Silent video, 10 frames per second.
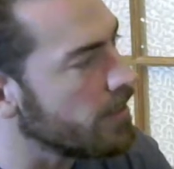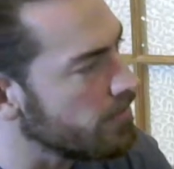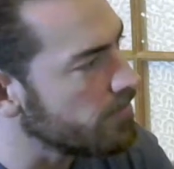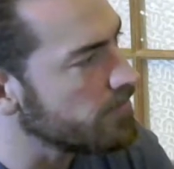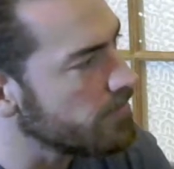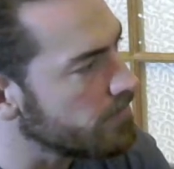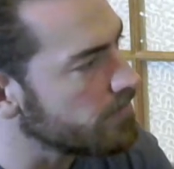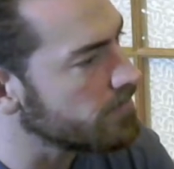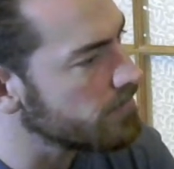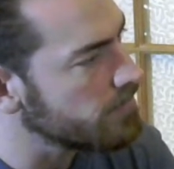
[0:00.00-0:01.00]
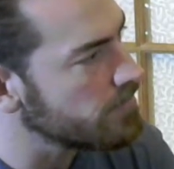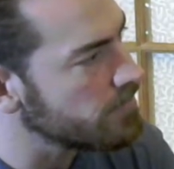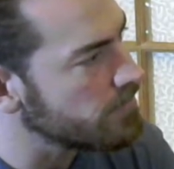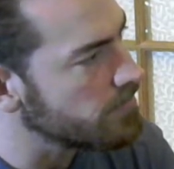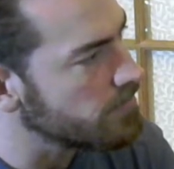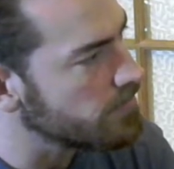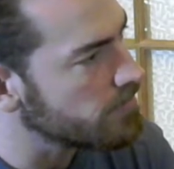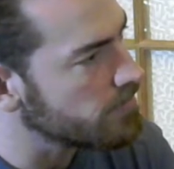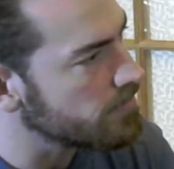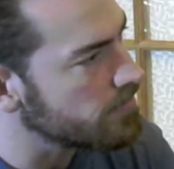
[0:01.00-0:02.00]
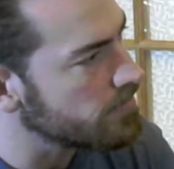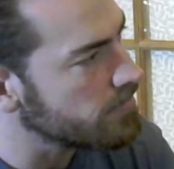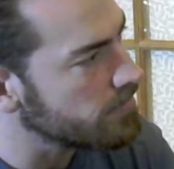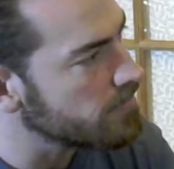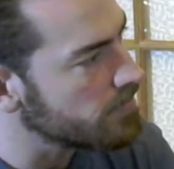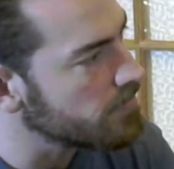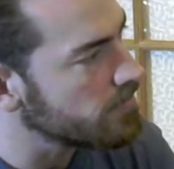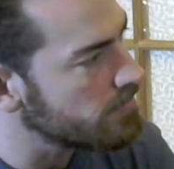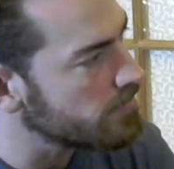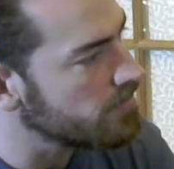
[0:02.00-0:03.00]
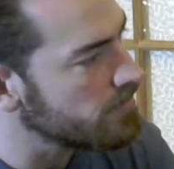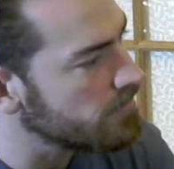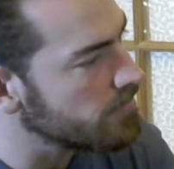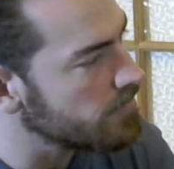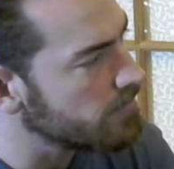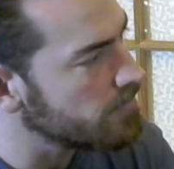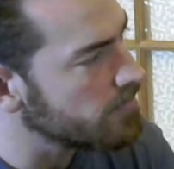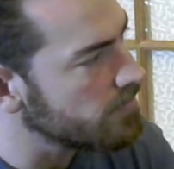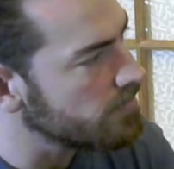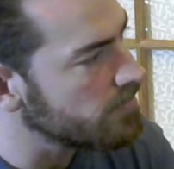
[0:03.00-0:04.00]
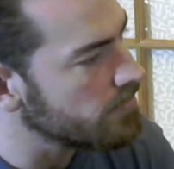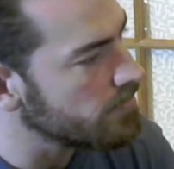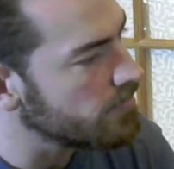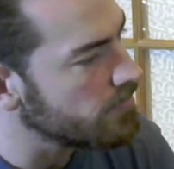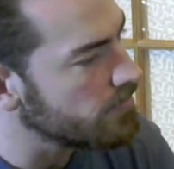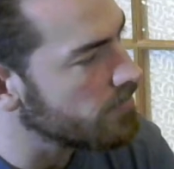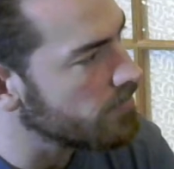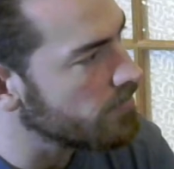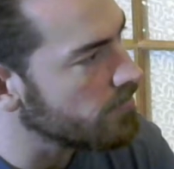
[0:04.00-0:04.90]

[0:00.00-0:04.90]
(silent)